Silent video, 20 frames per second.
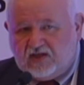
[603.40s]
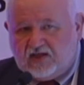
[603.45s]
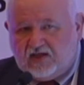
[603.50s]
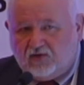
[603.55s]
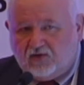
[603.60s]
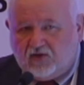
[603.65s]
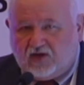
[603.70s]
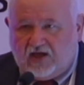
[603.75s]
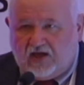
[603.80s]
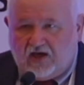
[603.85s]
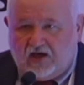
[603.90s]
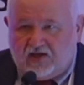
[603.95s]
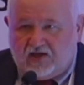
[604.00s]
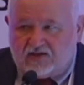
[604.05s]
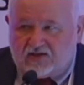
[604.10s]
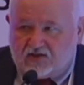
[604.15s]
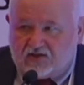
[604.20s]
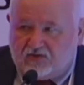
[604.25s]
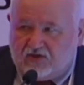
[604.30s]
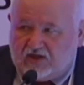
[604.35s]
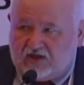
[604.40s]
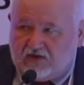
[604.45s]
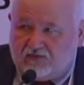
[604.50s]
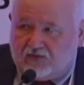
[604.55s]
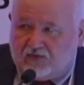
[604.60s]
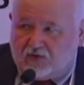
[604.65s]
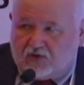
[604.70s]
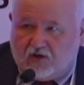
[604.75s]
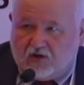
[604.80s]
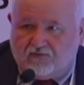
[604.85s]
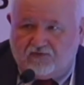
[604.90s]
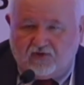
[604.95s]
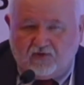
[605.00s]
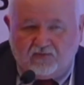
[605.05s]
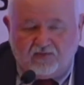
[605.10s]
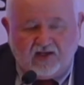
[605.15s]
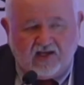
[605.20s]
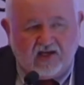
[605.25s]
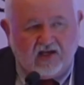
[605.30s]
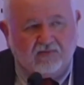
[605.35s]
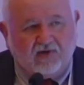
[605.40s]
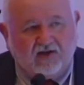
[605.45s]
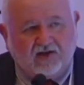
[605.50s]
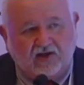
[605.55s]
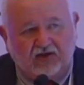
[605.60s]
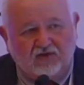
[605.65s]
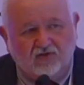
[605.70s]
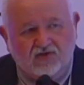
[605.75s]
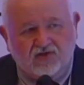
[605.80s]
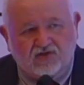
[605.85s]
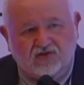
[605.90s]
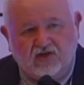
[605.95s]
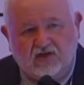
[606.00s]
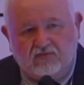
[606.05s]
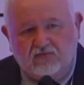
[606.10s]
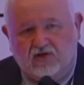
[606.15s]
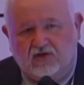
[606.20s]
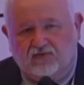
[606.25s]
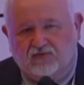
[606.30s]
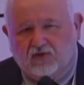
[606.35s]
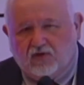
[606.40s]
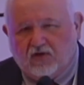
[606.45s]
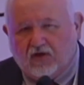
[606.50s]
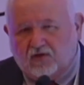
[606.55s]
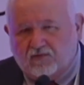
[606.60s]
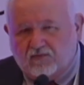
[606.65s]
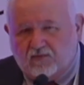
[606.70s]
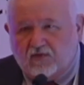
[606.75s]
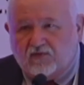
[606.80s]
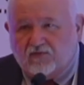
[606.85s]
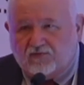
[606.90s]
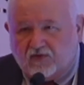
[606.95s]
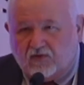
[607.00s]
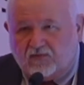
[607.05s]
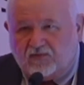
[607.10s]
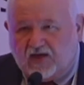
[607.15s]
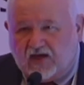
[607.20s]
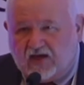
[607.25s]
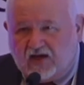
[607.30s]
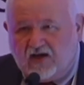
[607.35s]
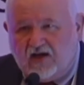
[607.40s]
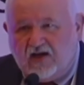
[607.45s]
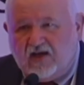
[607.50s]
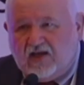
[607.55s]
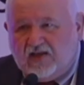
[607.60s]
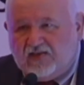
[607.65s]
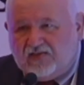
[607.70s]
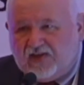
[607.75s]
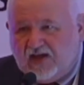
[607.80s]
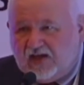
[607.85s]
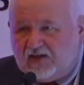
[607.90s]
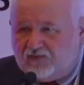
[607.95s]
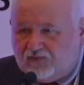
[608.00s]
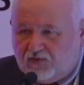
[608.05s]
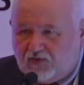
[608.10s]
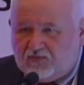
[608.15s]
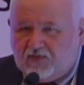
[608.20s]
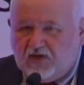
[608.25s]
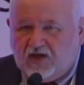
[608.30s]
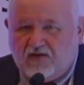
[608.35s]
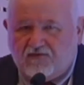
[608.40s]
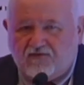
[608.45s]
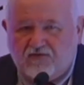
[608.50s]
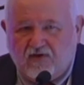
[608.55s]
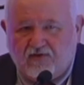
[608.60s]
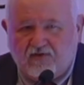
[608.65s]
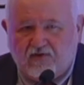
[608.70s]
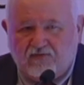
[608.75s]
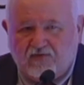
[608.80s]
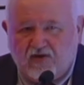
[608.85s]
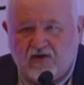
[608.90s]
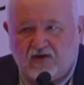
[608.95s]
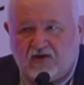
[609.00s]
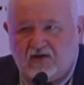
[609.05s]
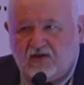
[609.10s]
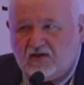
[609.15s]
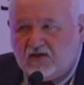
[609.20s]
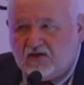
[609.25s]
that, okay, I screen if you come from there, but I don't screen you if you come from there. That would be a very, very